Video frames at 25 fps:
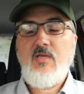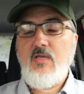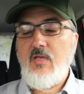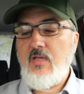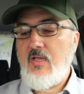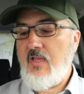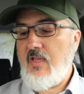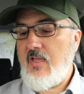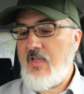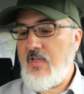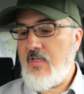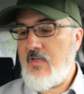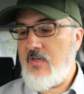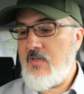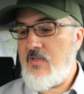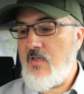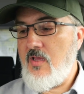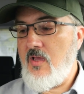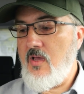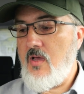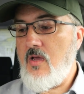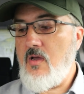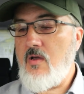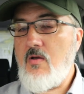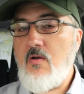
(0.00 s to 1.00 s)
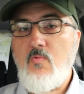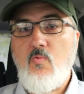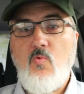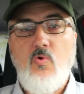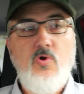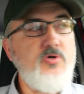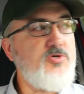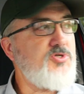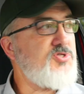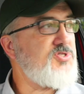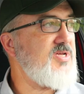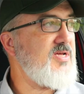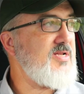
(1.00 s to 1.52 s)
And we're
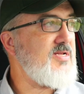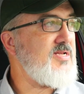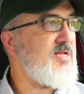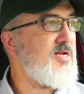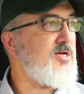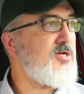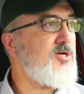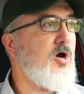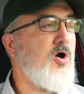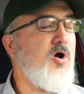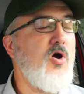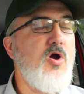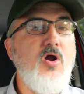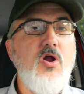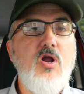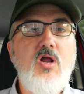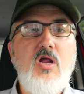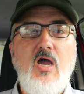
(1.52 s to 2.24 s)
sitting in a car.